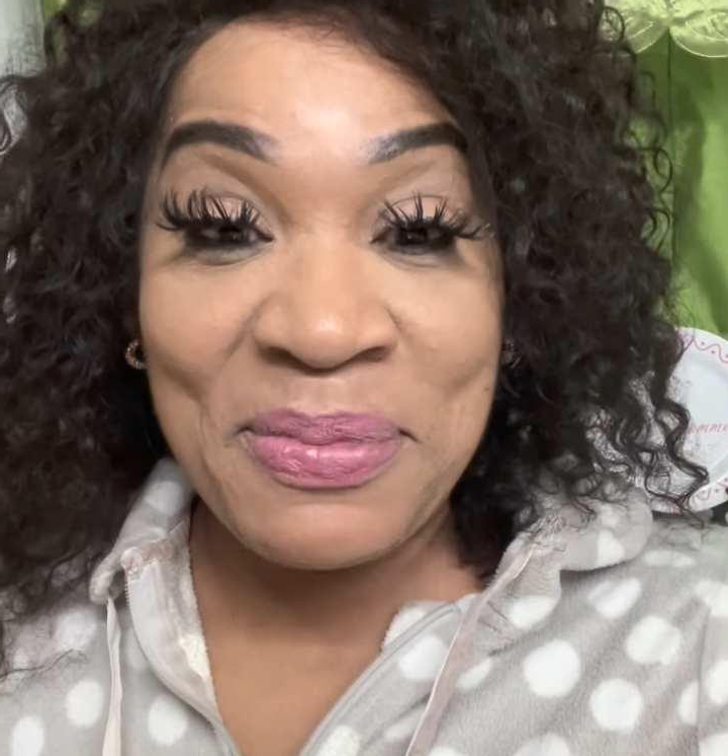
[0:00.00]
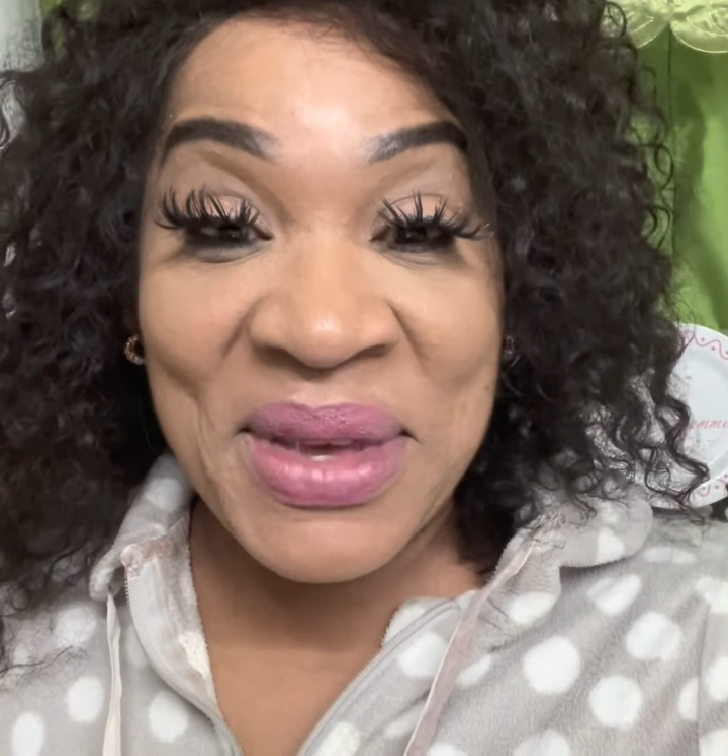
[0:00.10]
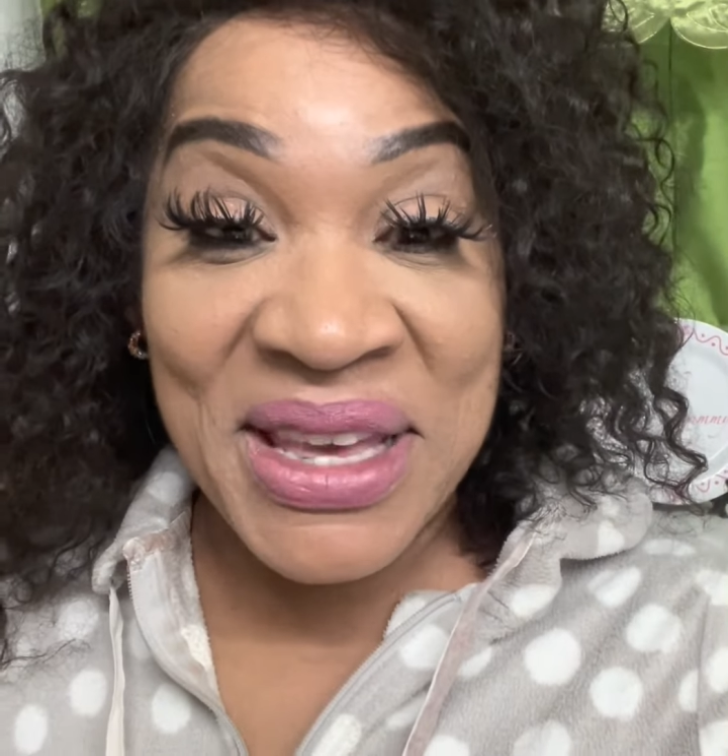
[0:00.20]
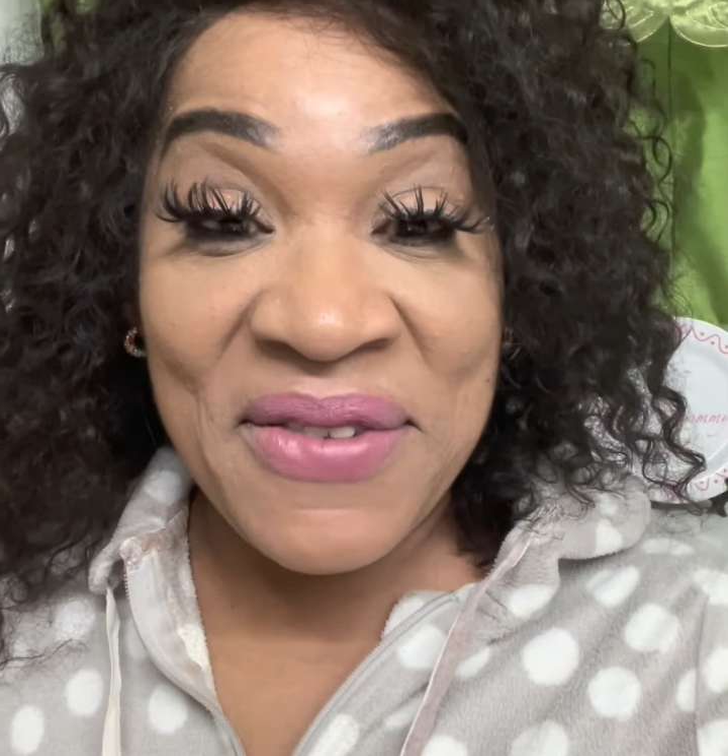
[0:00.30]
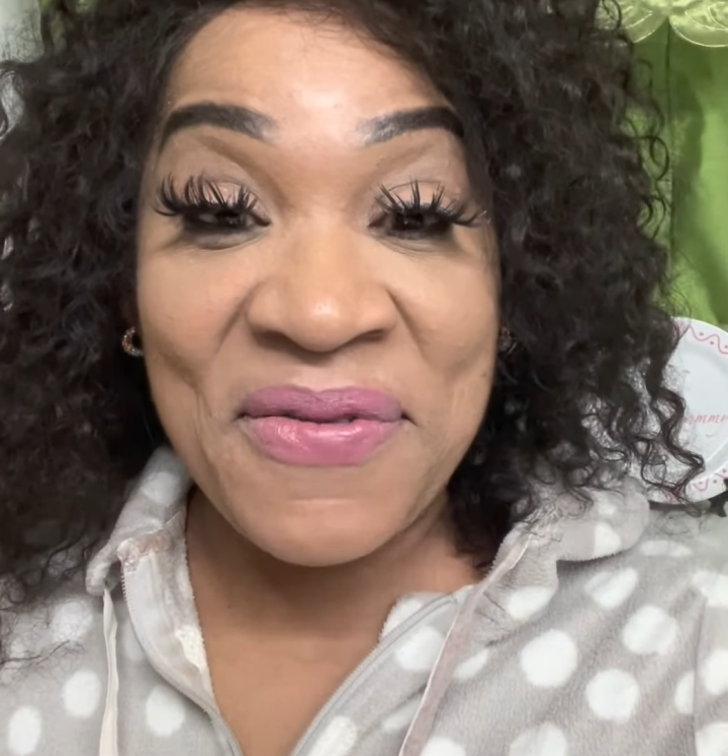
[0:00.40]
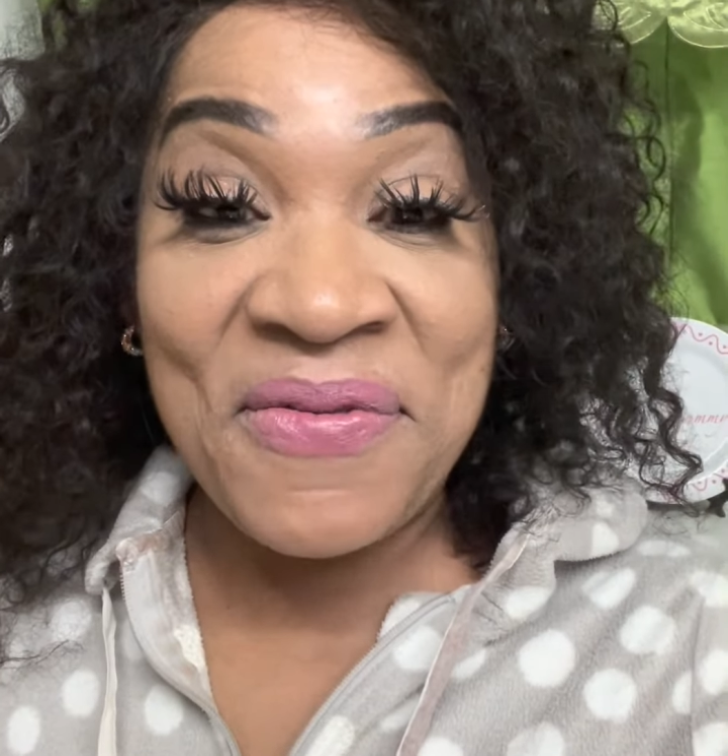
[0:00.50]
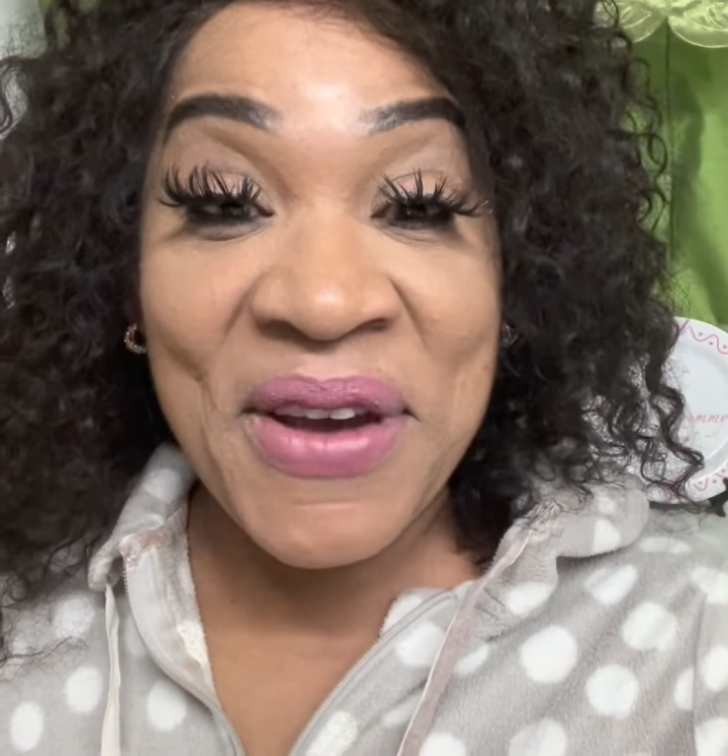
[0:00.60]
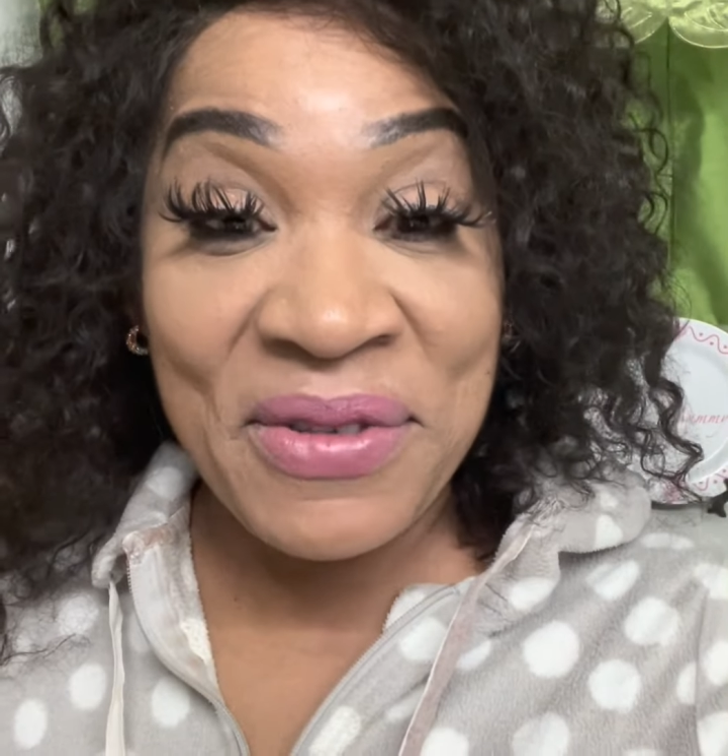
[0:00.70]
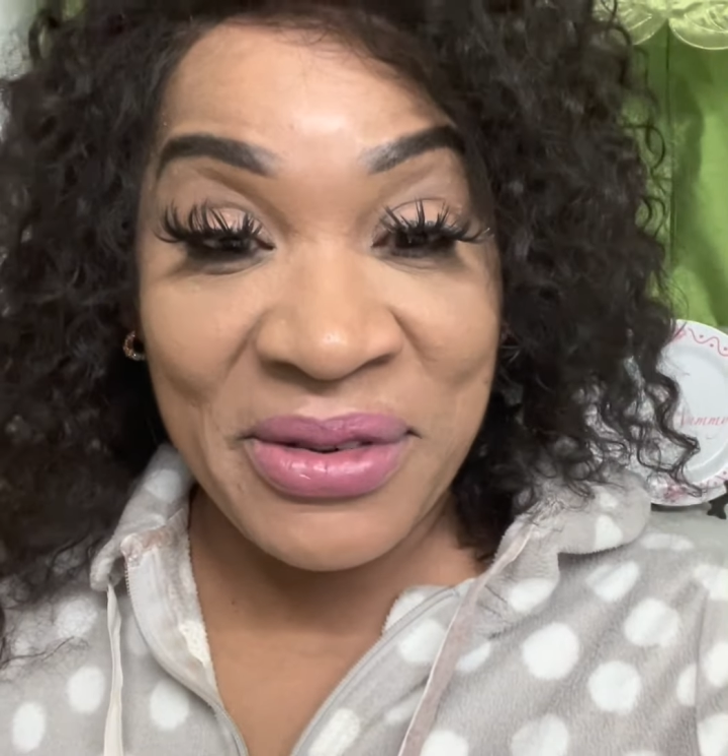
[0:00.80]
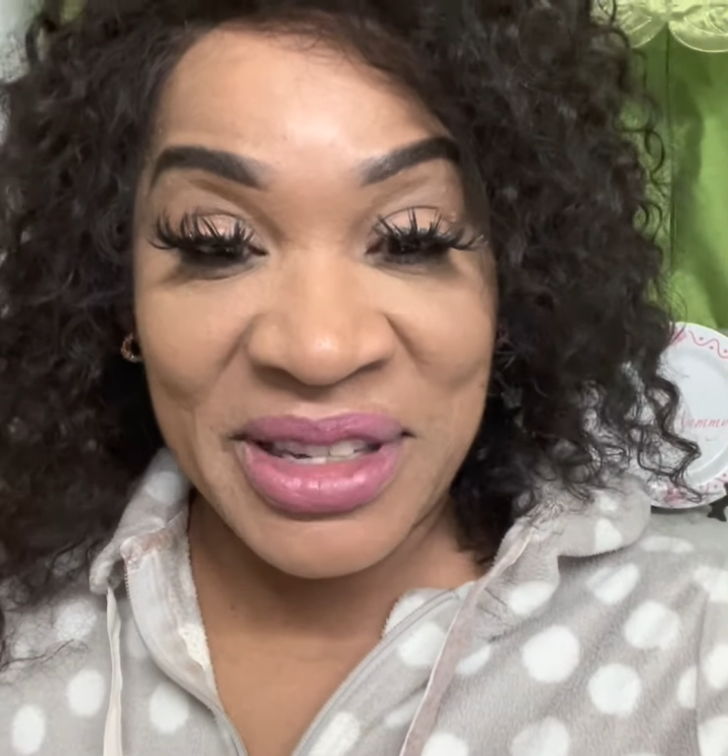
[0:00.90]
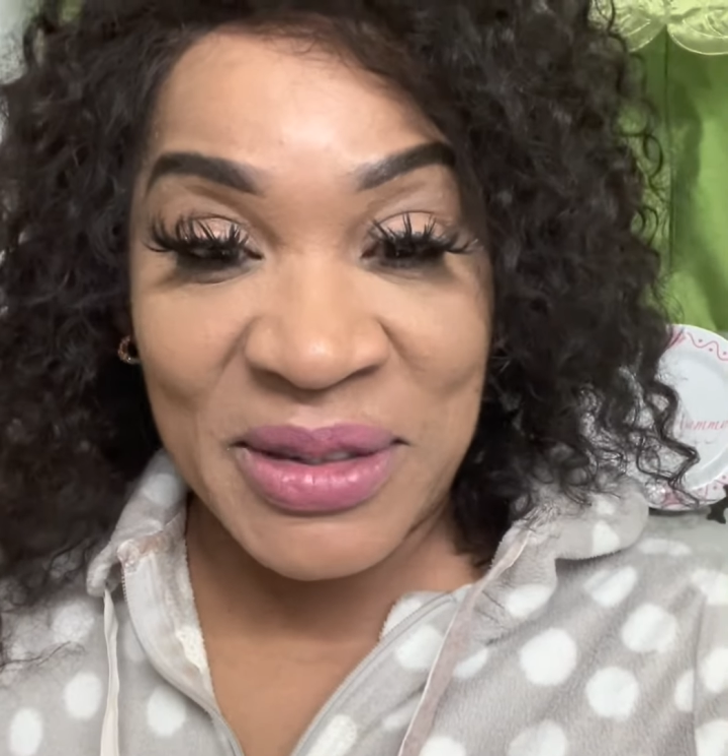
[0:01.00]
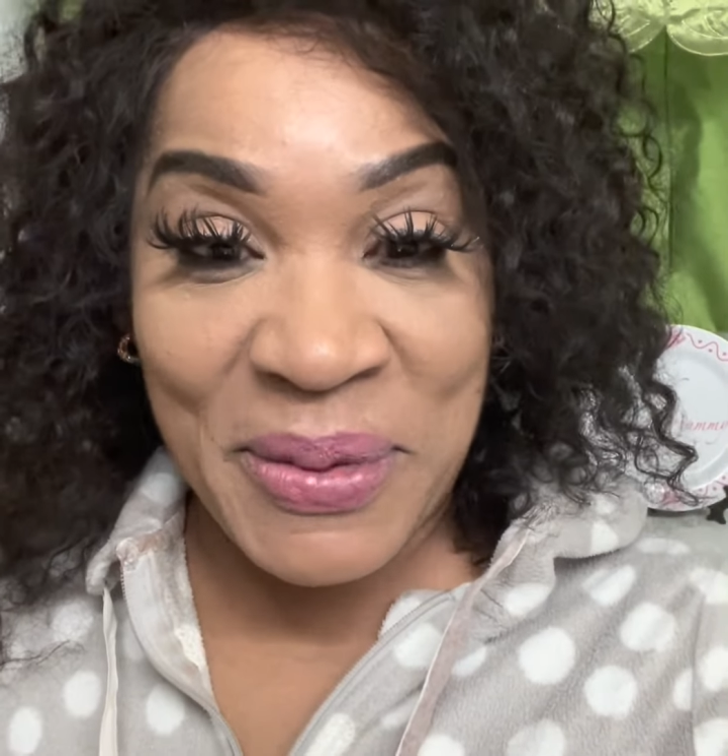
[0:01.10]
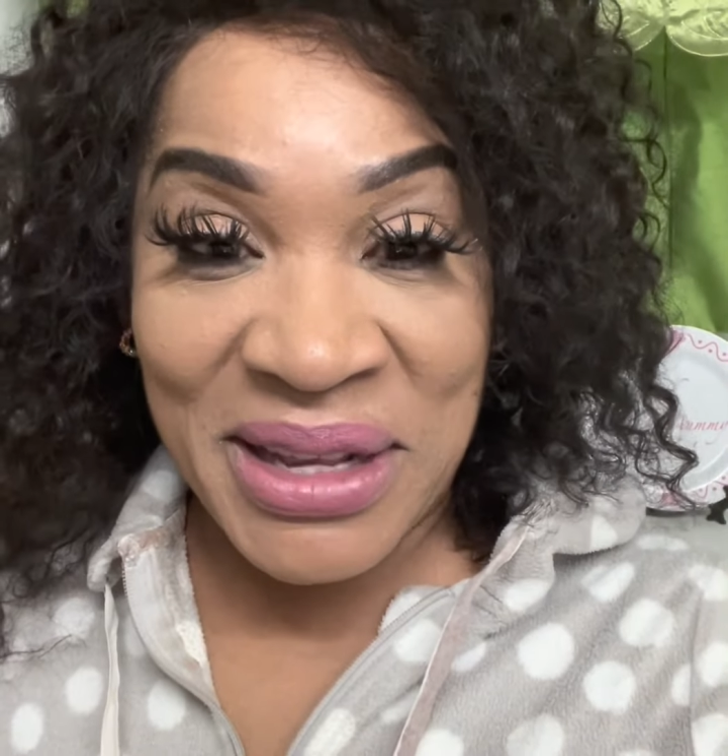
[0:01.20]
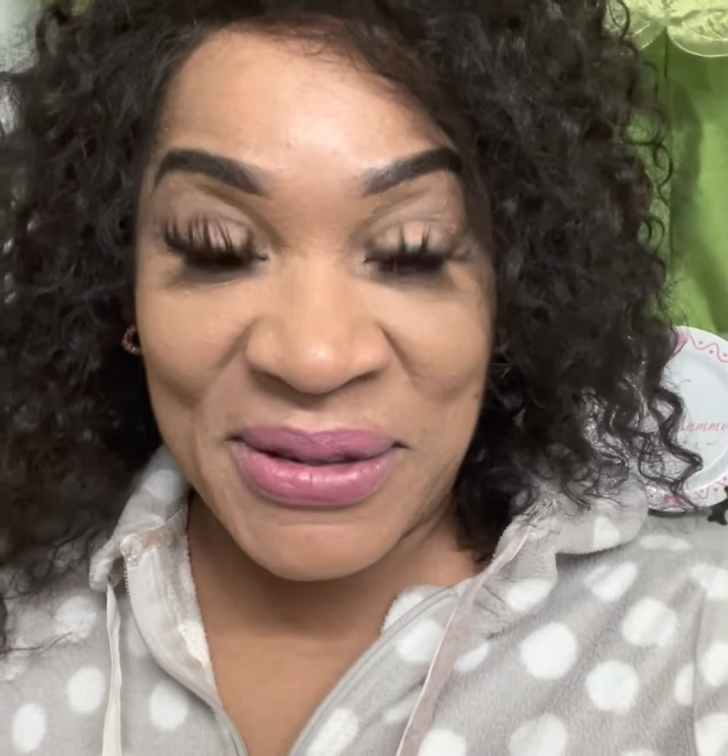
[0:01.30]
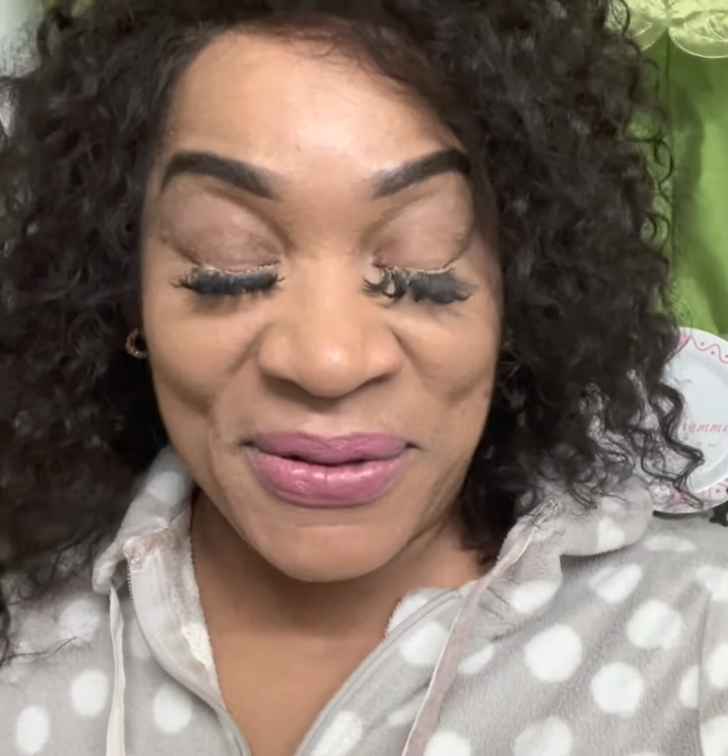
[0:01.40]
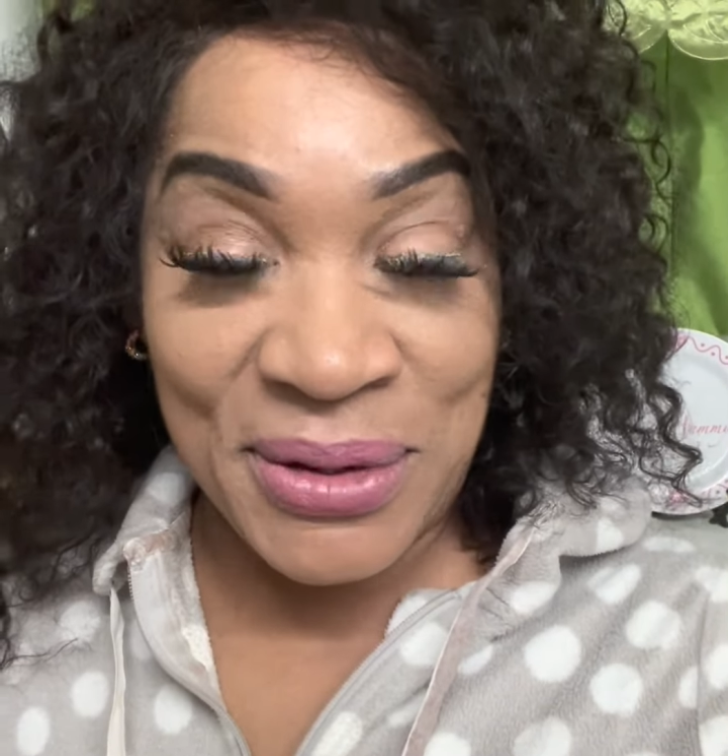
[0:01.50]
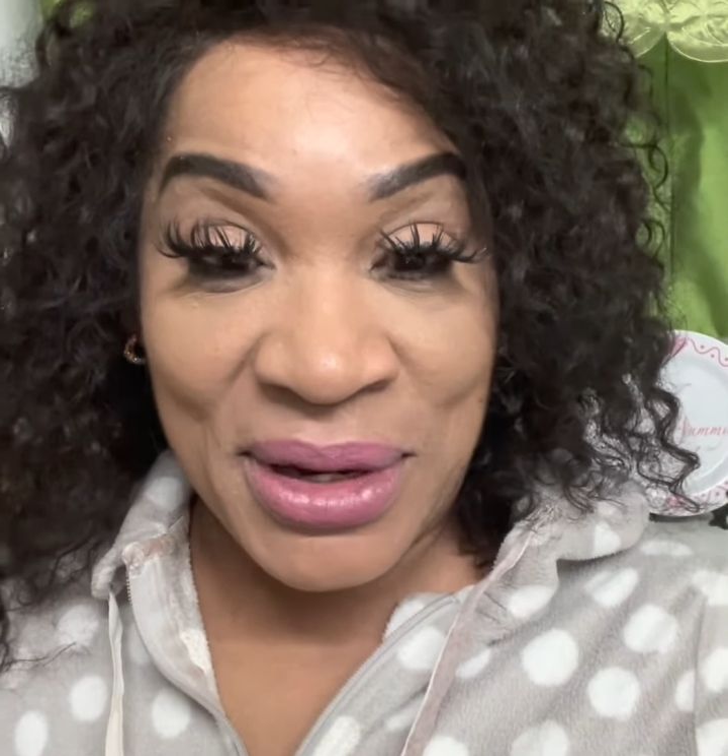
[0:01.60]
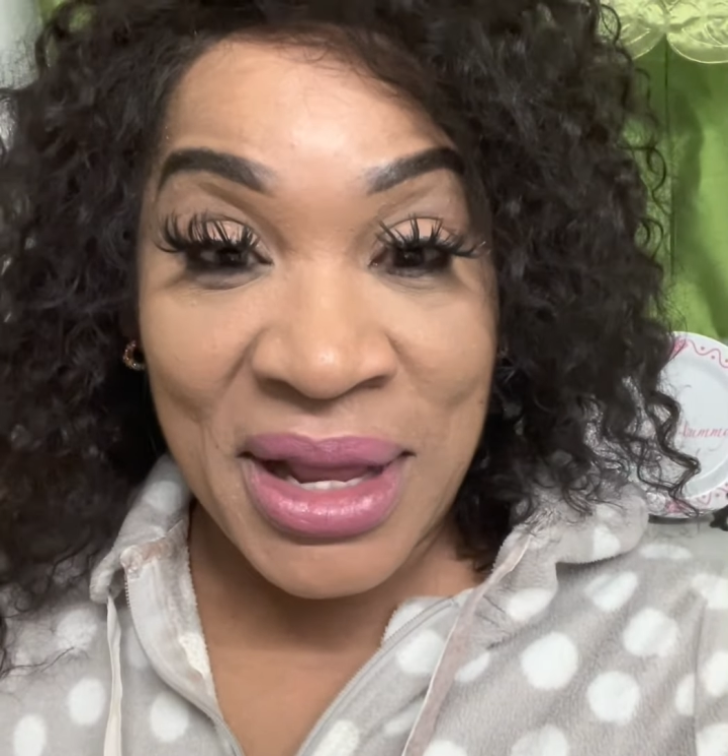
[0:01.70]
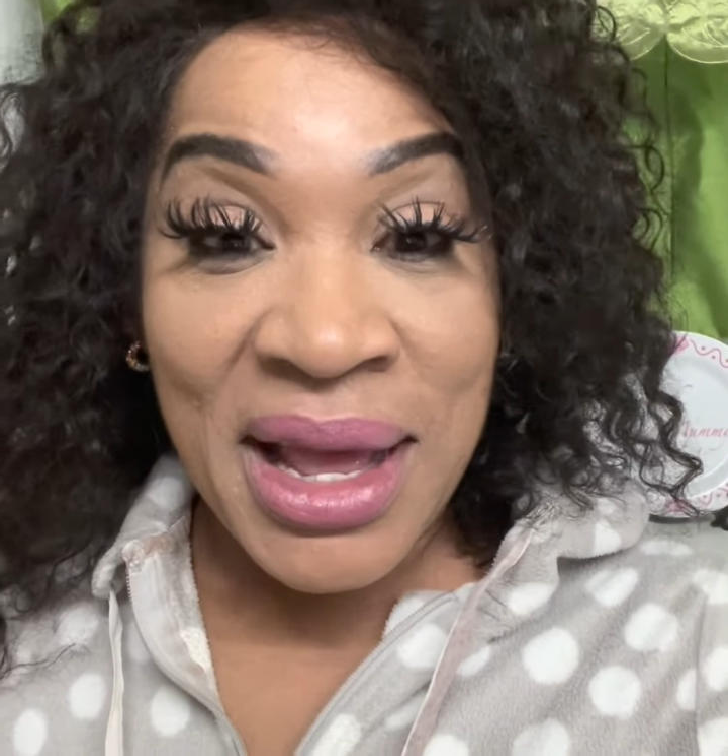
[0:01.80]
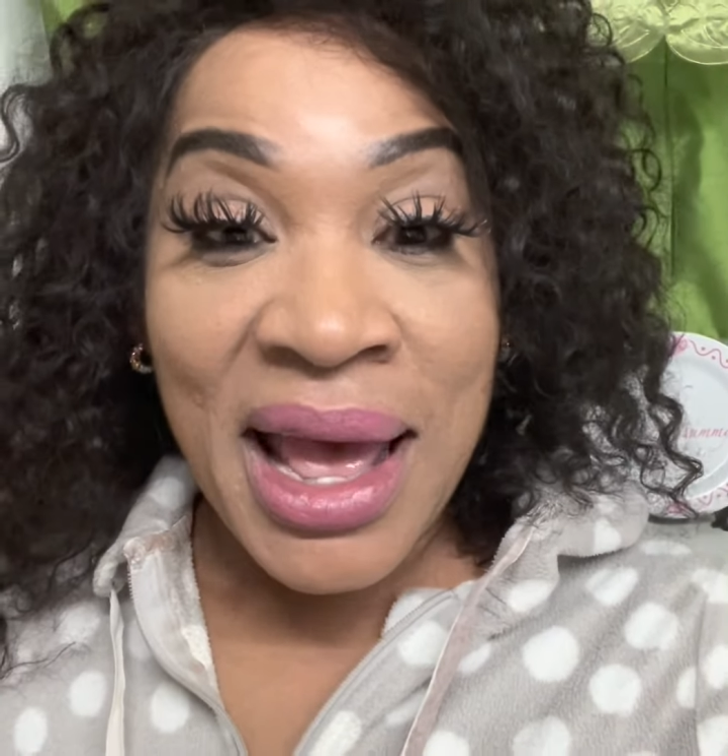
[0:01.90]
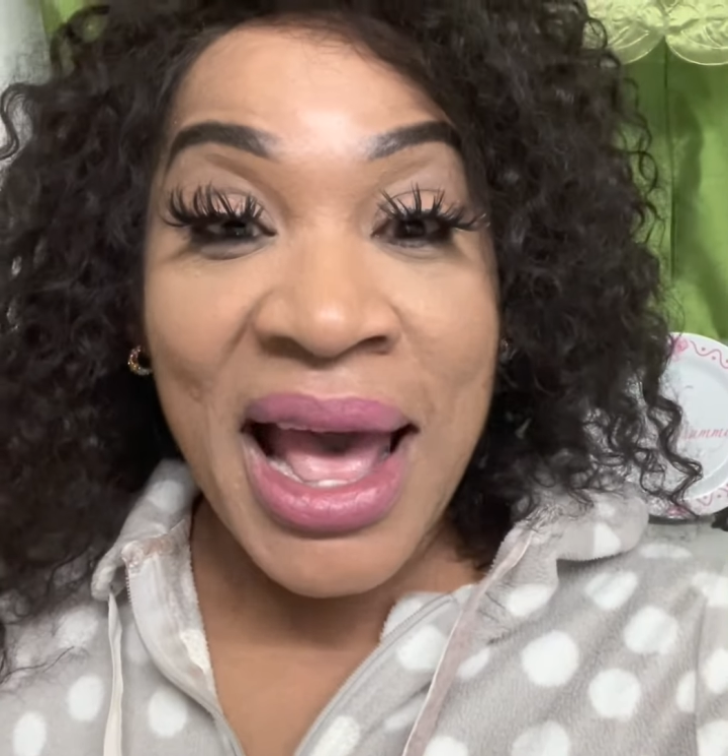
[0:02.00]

be very respectful